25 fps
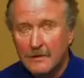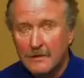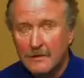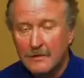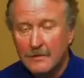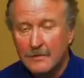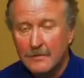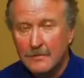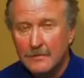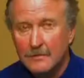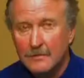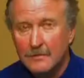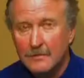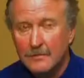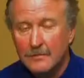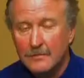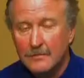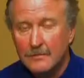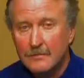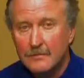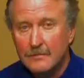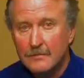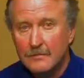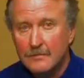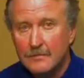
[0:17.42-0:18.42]

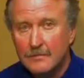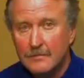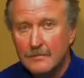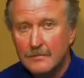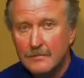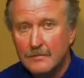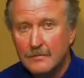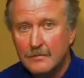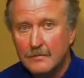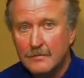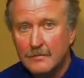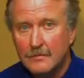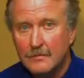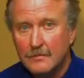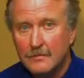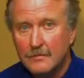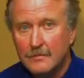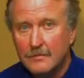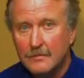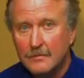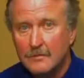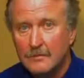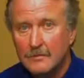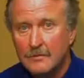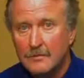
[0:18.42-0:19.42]

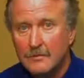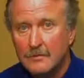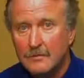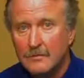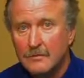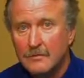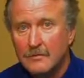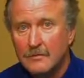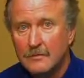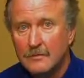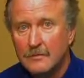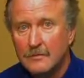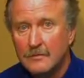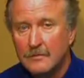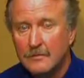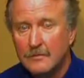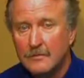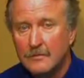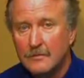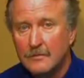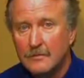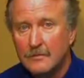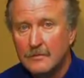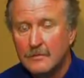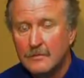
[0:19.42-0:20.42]

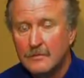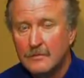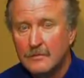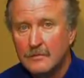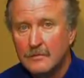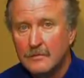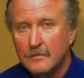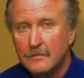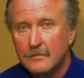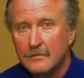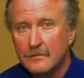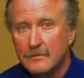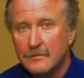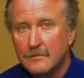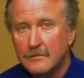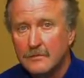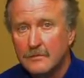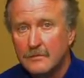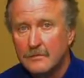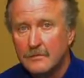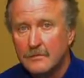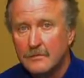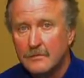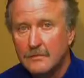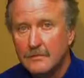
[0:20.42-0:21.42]

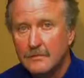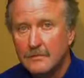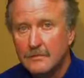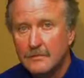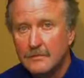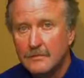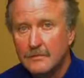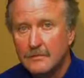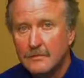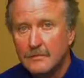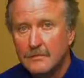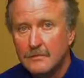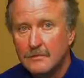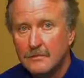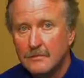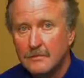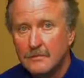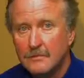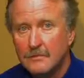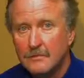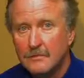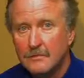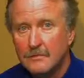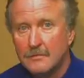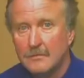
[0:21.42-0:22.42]

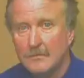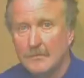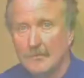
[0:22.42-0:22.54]
No words are spoken by the person on screen.